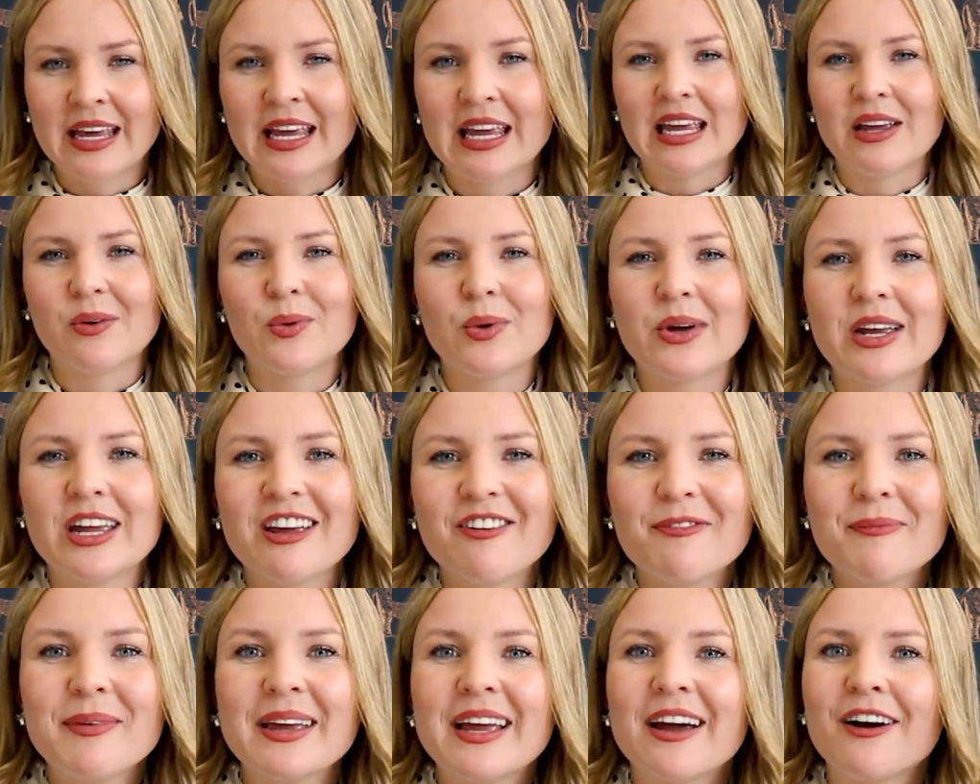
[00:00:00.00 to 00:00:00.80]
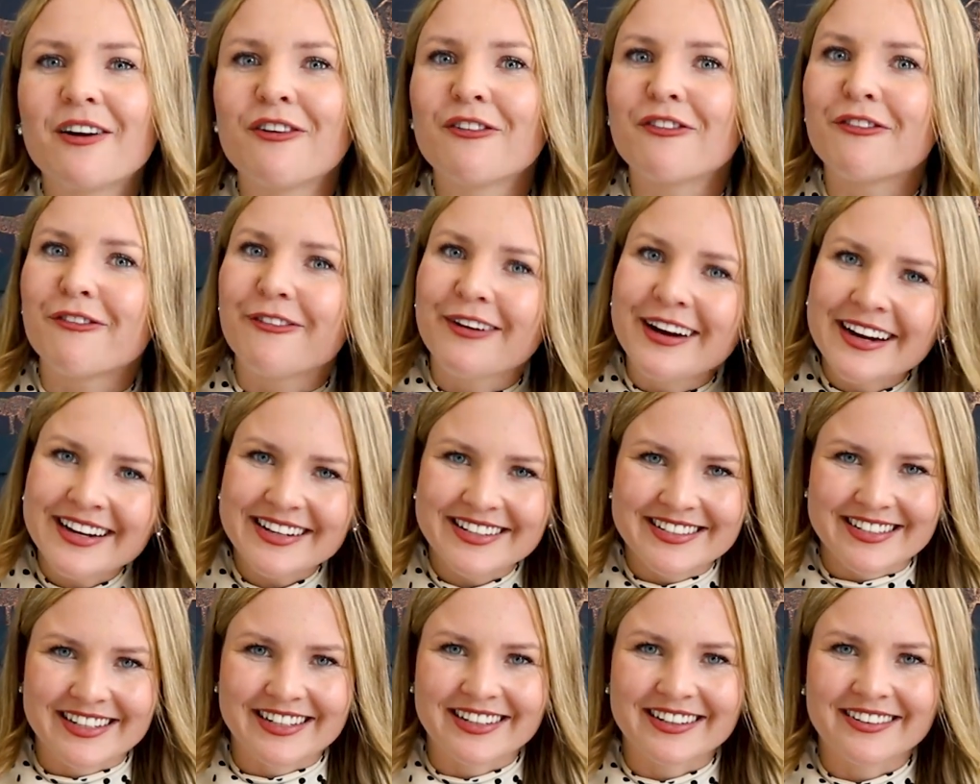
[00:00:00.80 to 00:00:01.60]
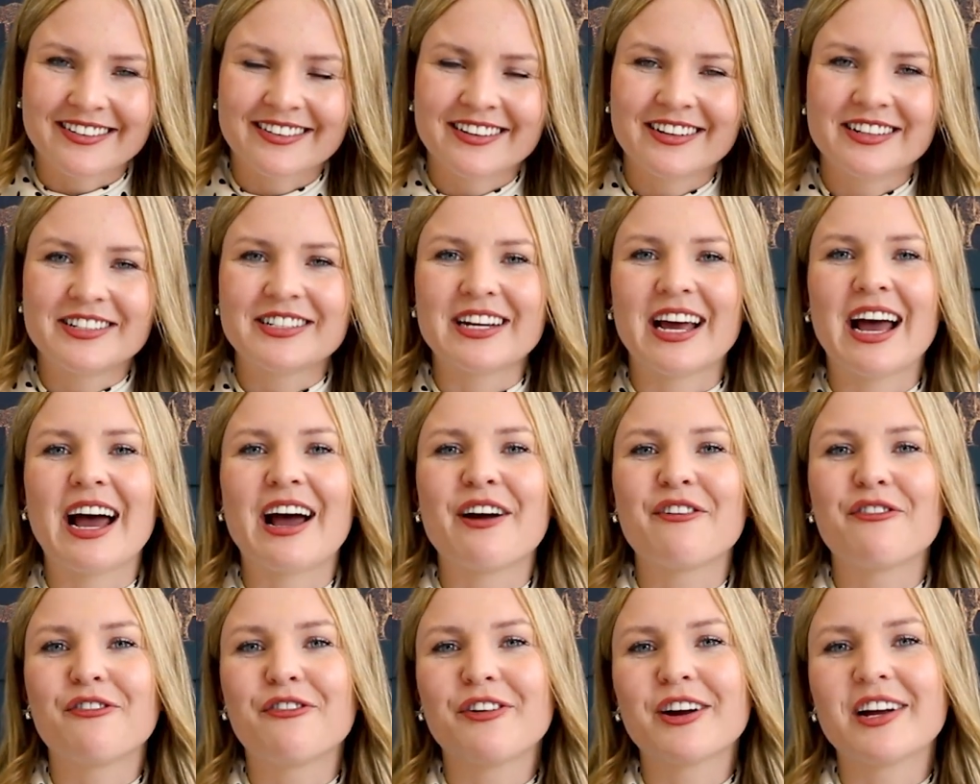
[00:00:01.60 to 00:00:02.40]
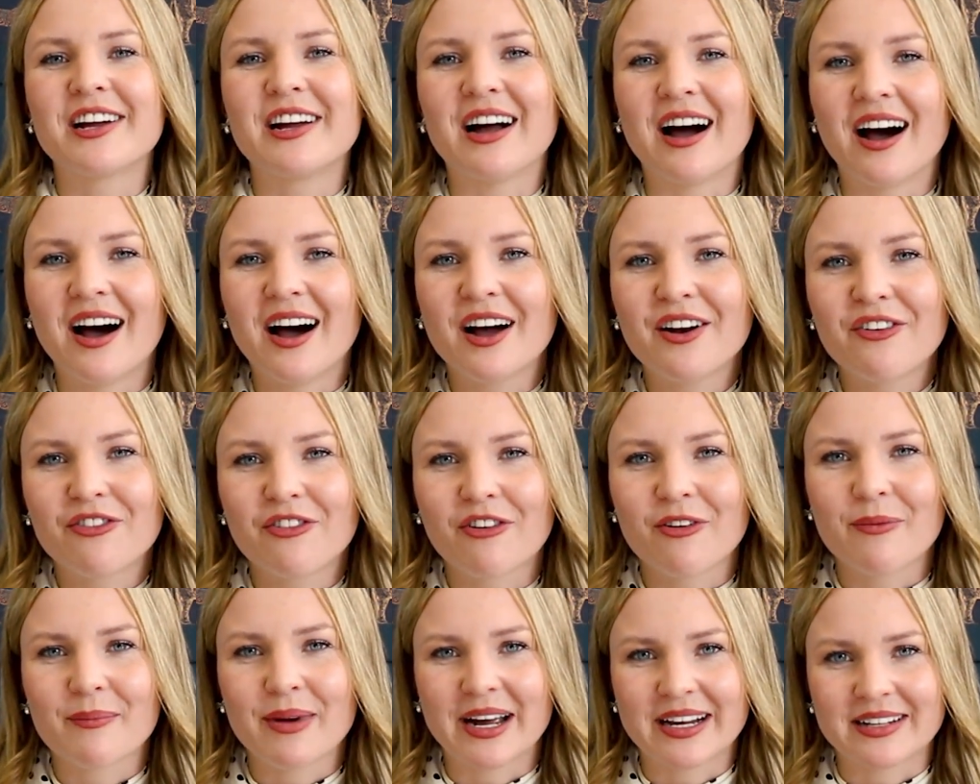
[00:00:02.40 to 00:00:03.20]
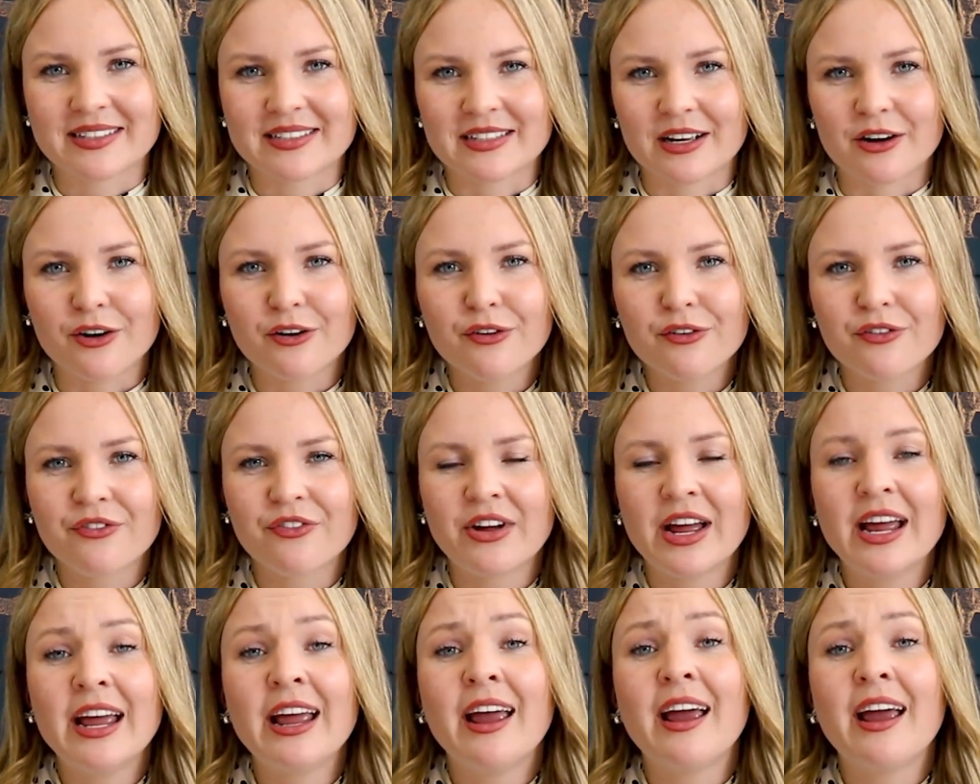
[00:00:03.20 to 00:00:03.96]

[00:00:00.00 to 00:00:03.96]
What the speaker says: It would give me a reason to have regard for myself